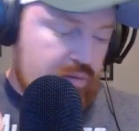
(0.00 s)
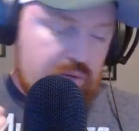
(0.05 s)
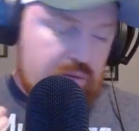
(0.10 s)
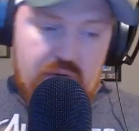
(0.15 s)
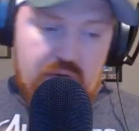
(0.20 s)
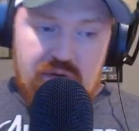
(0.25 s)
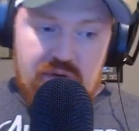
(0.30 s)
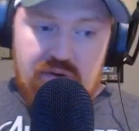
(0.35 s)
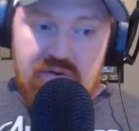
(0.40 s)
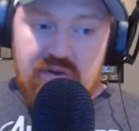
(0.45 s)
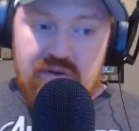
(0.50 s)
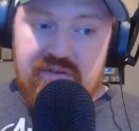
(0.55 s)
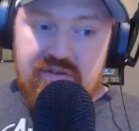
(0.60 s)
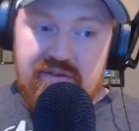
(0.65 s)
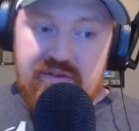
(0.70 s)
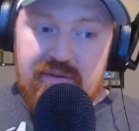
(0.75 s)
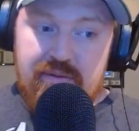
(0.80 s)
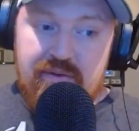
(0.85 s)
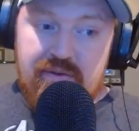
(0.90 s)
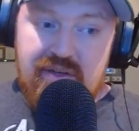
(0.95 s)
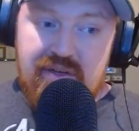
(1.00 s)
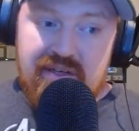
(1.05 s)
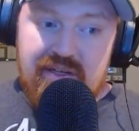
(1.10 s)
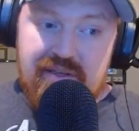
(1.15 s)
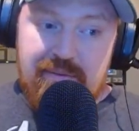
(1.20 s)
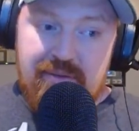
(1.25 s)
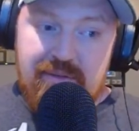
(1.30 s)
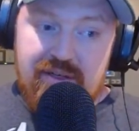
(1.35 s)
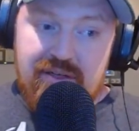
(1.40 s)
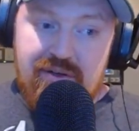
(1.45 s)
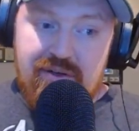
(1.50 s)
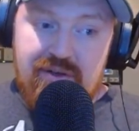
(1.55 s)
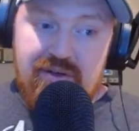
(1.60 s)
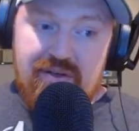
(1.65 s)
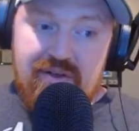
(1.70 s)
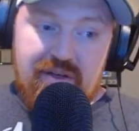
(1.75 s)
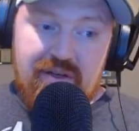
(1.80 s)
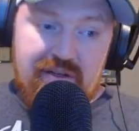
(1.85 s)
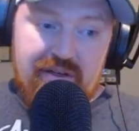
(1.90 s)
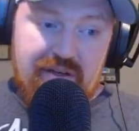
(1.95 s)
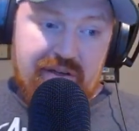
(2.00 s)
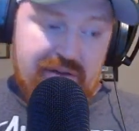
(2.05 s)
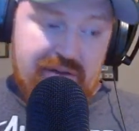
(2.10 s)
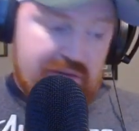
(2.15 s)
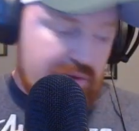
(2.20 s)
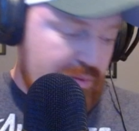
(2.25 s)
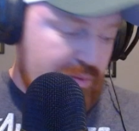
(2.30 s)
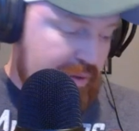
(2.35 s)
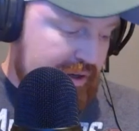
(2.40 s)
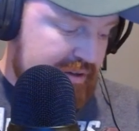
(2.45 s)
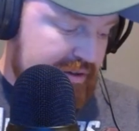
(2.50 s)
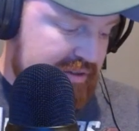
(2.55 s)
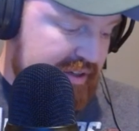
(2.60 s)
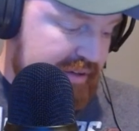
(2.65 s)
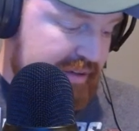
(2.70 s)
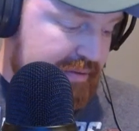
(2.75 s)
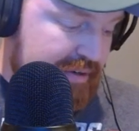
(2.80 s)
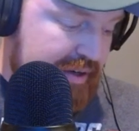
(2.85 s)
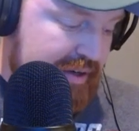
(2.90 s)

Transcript: or it looks like to be good, another good wide receiver